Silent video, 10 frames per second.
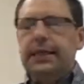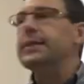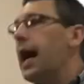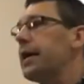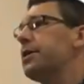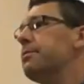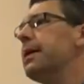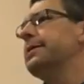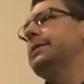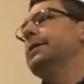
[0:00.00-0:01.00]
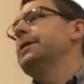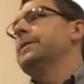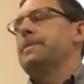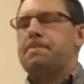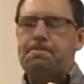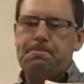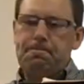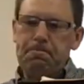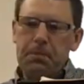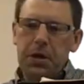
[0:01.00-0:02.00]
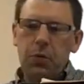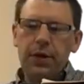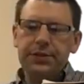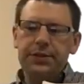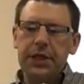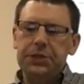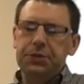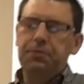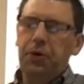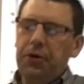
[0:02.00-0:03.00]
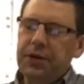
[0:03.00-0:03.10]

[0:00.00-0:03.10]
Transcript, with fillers: documented. One such report